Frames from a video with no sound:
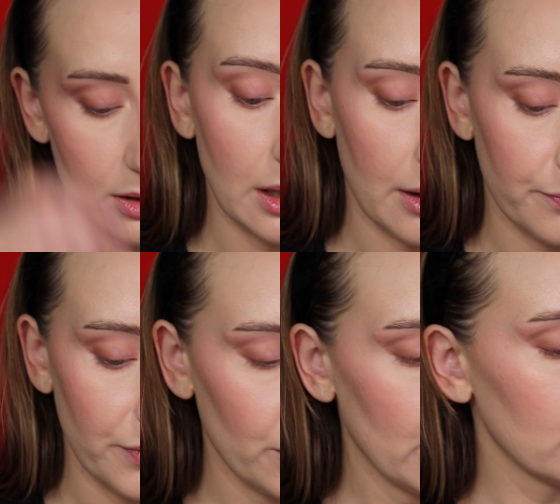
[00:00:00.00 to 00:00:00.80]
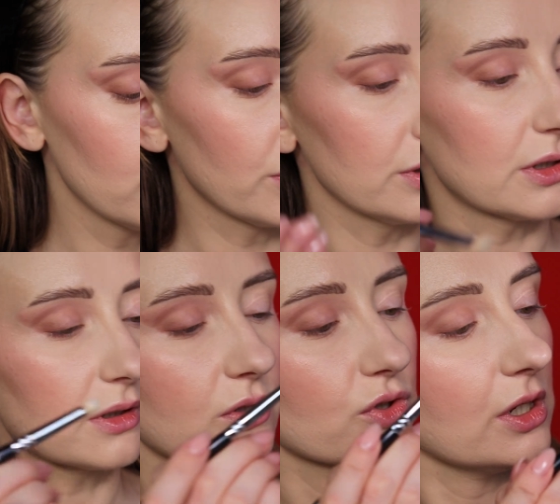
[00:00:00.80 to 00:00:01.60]
yeah, now to the
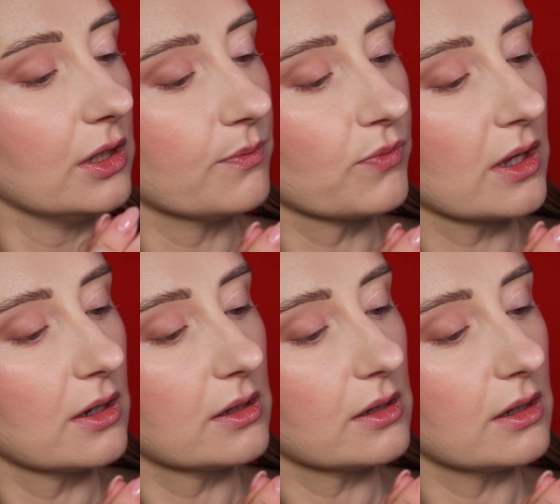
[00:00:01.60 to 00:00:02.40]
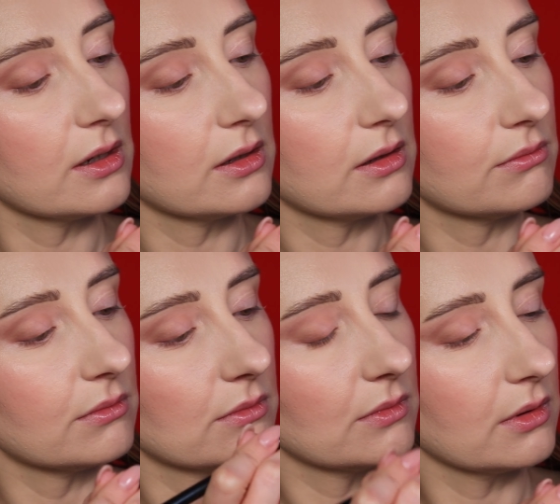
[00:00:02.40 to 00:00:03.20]
darkest shade.
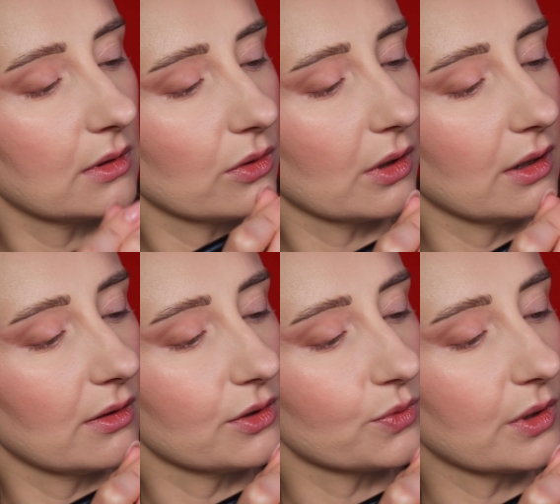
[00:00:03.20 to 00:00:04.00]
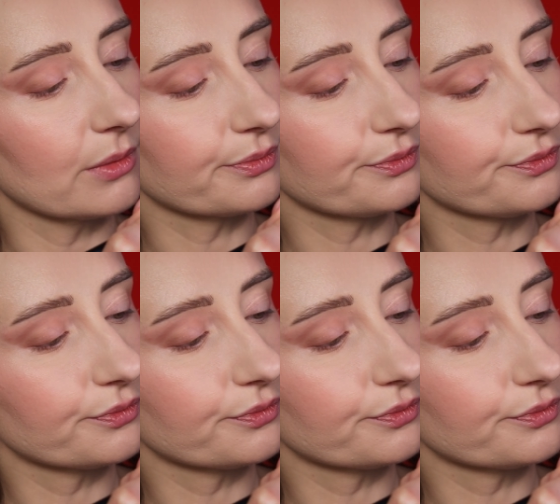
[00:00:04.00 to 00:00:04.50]
Okay, this one.